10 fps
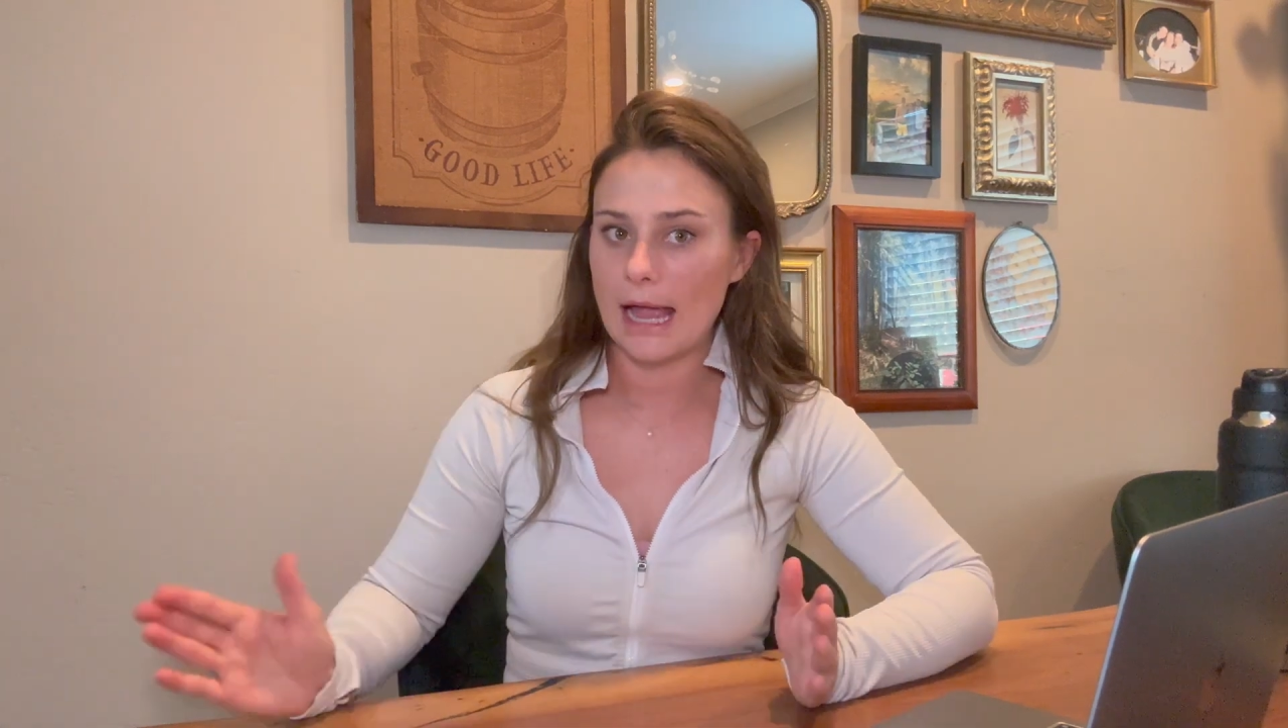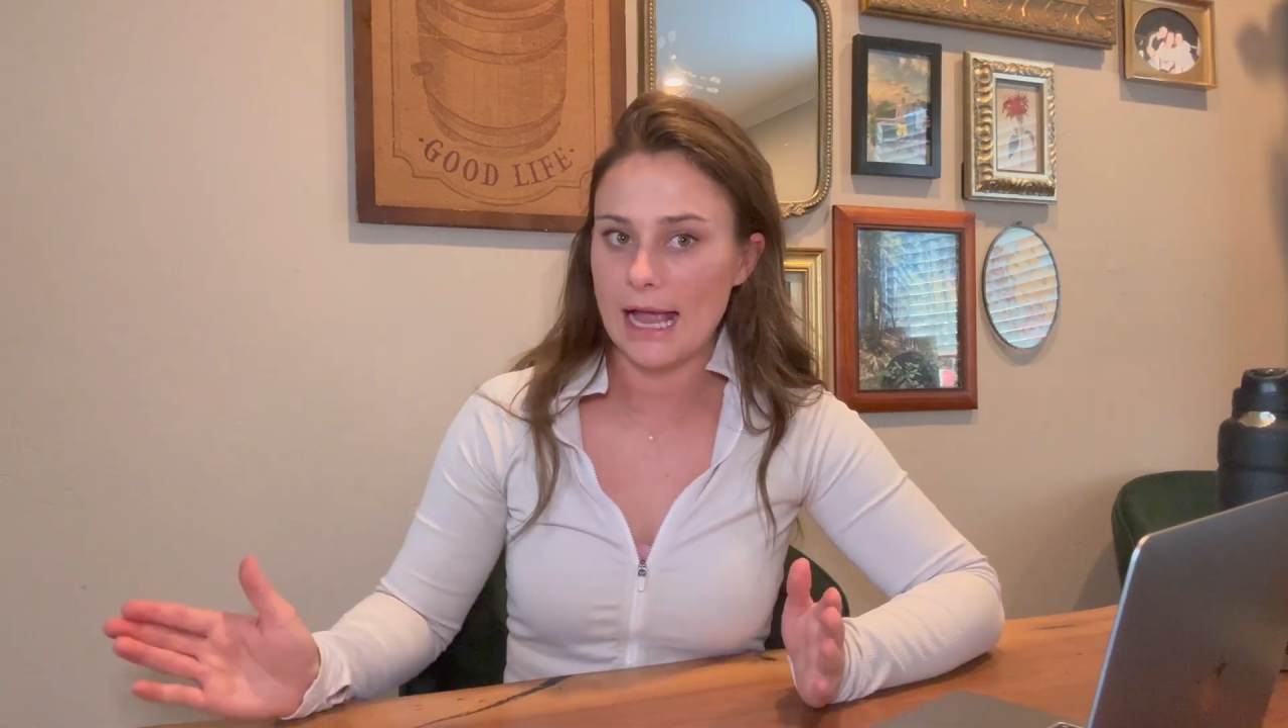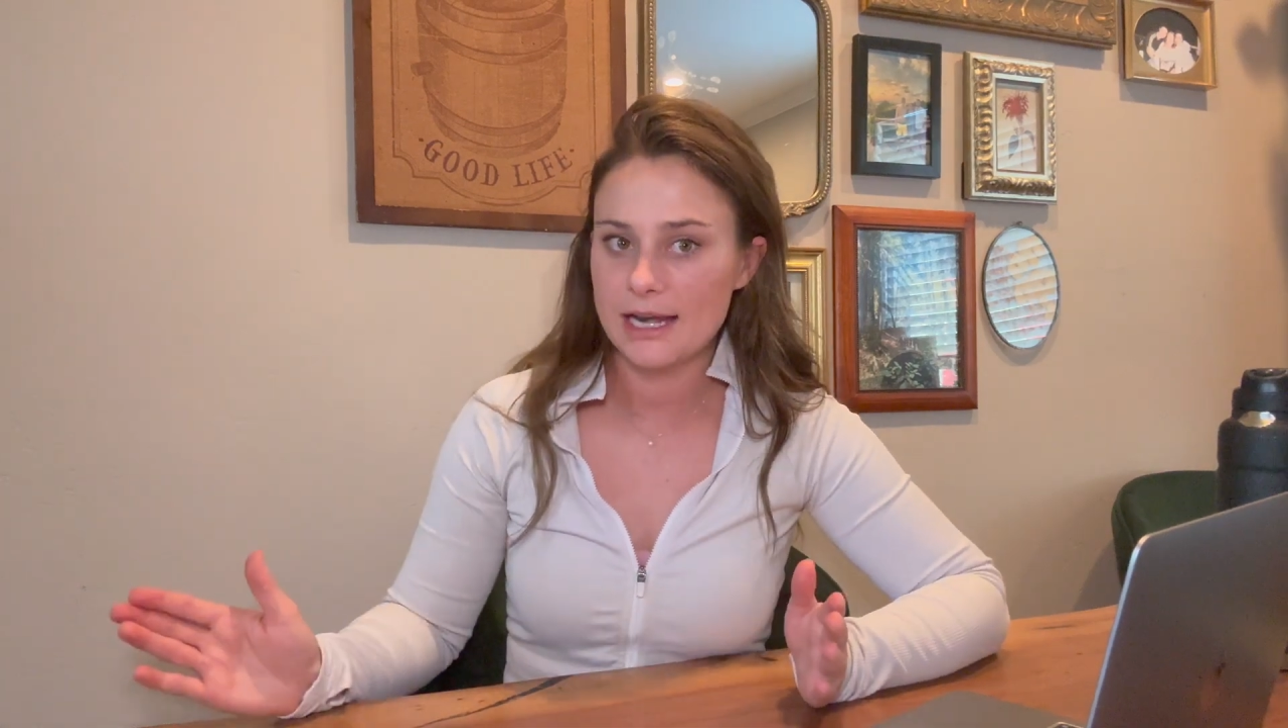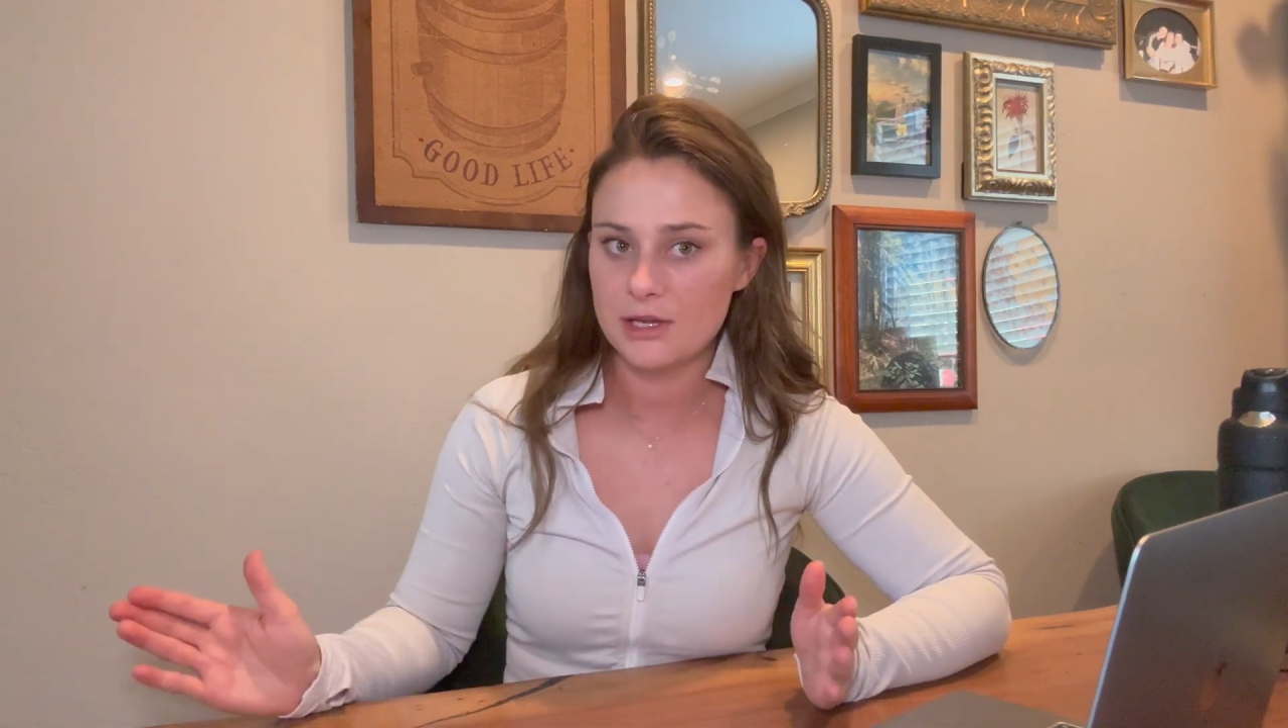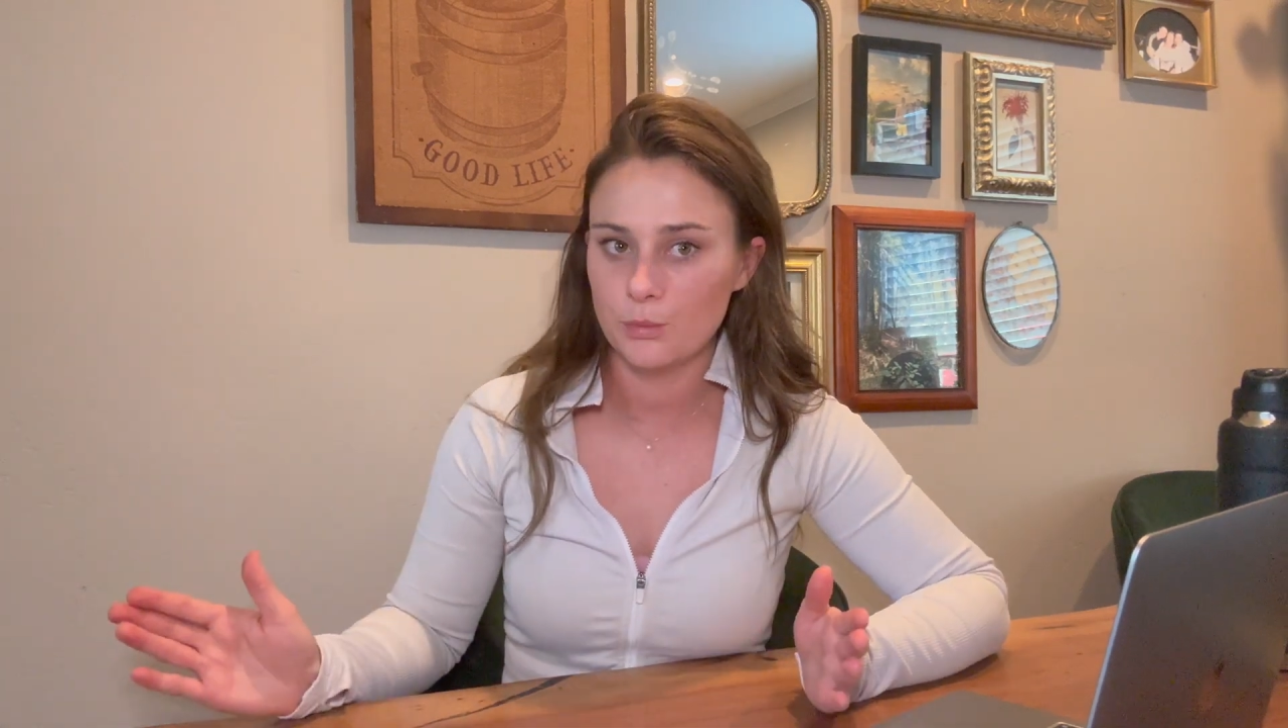
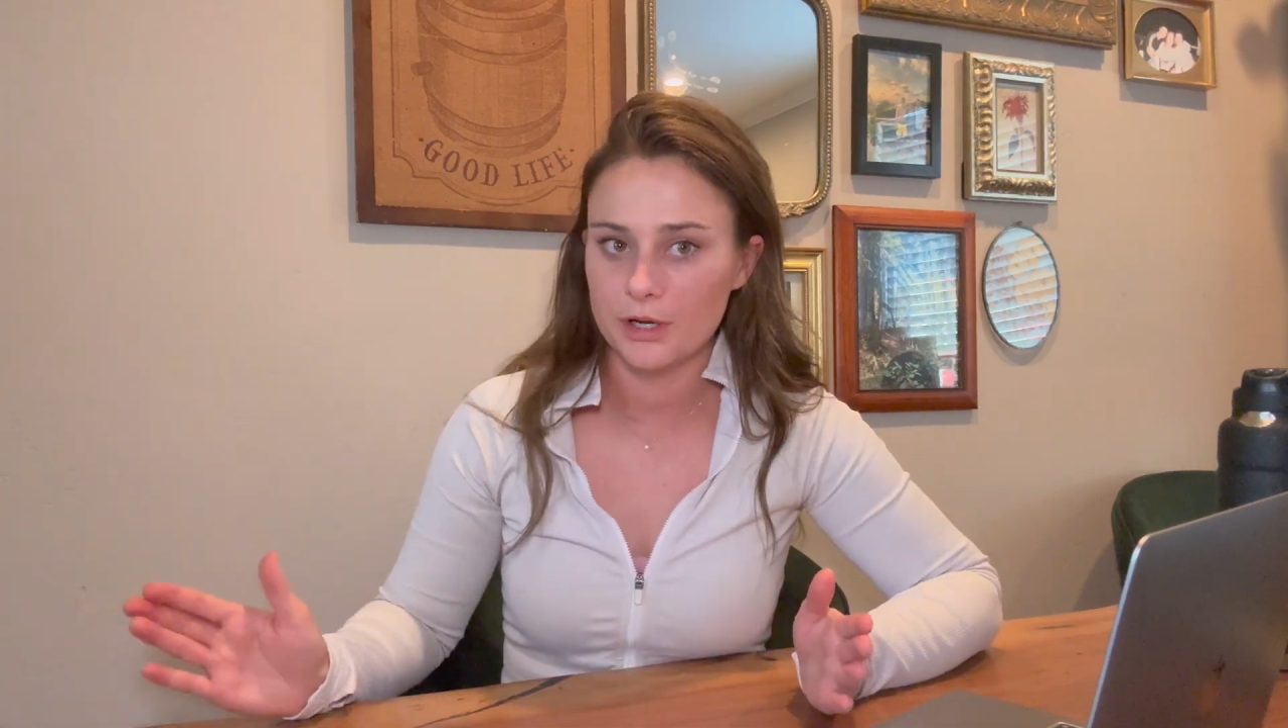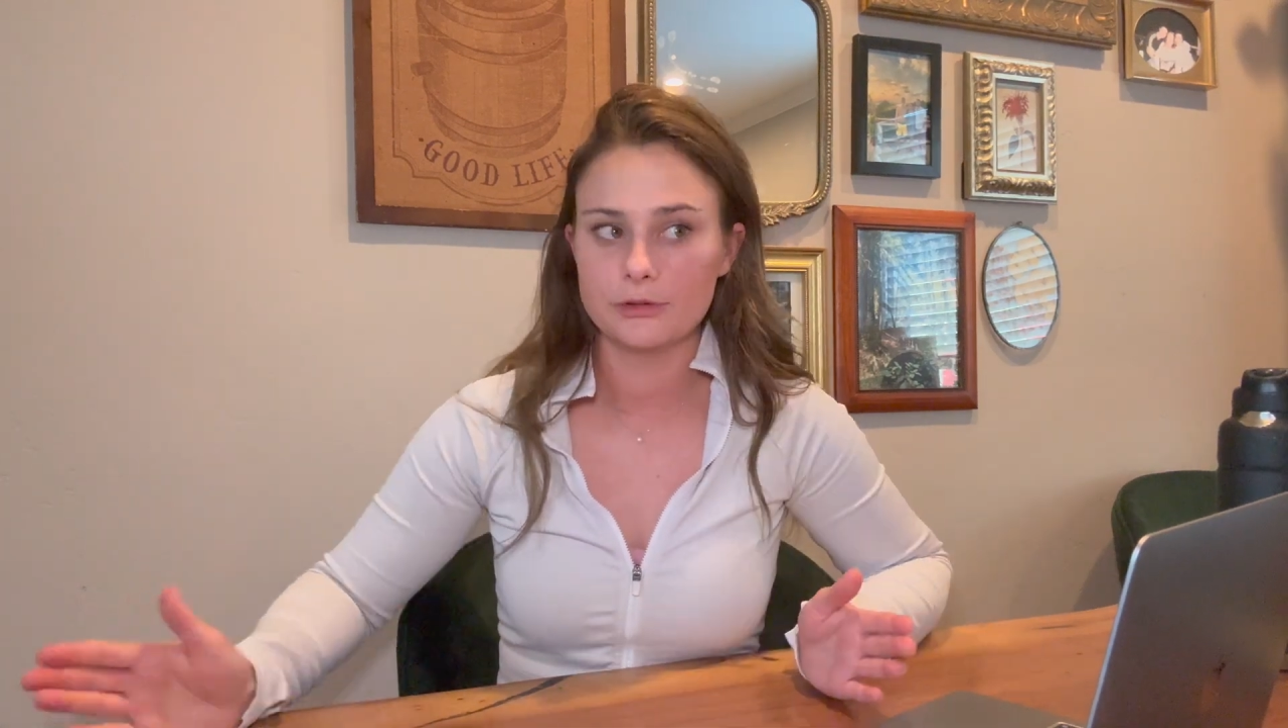anyone,